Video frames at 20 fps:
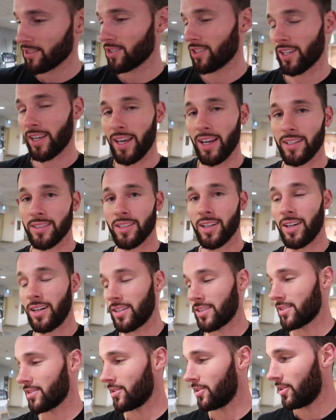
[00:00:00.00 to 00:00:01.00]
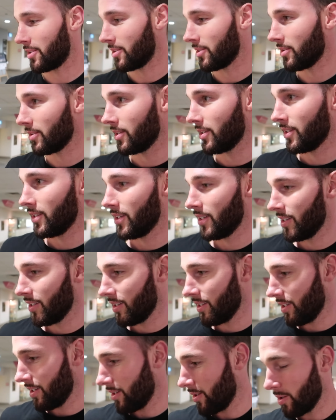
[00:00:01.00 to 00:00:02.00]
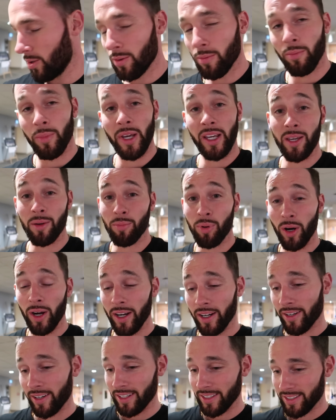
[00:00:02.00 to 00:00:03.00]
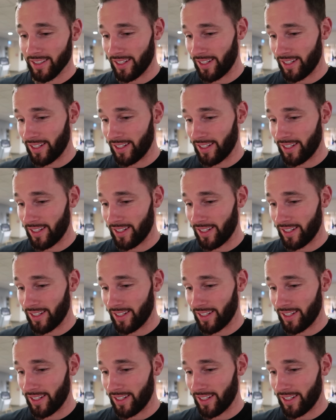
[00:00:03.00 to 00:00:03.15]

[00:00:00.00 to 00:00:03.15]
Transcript: she can't talk. So making progress,